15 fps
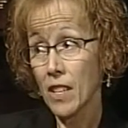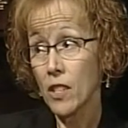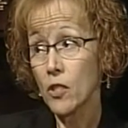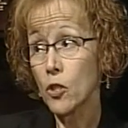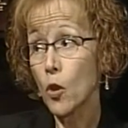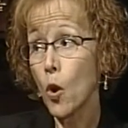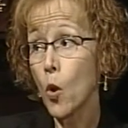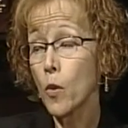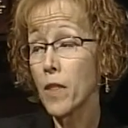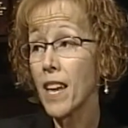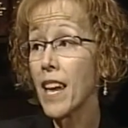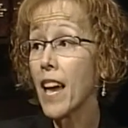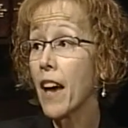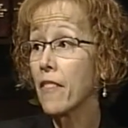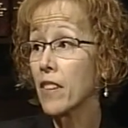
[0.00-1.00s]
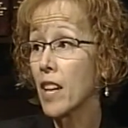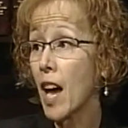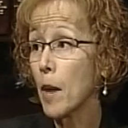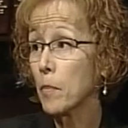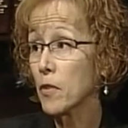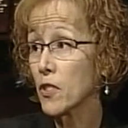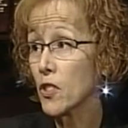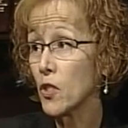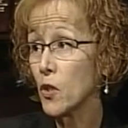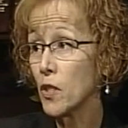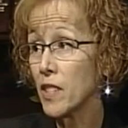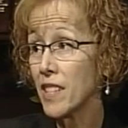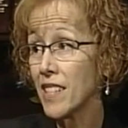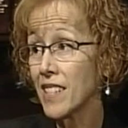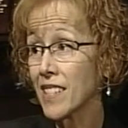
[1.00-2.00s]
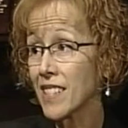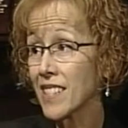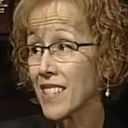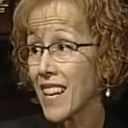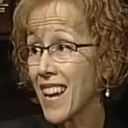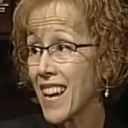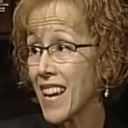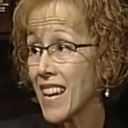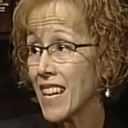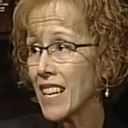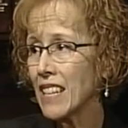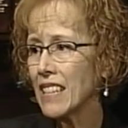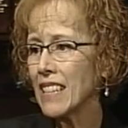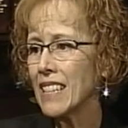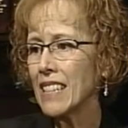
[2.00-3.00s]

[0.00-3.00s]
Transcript: so they have an opportunity to say,